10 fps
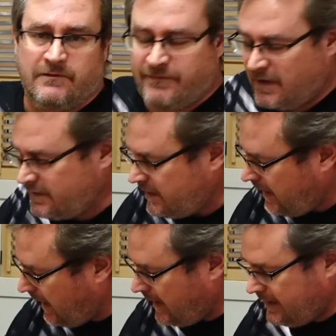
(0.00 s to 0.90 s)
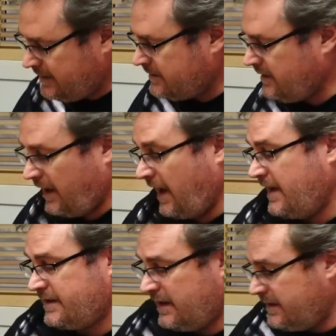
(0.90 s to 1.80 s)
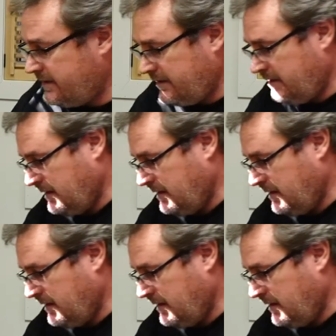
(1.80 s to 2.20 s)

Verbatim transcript: funk and I did.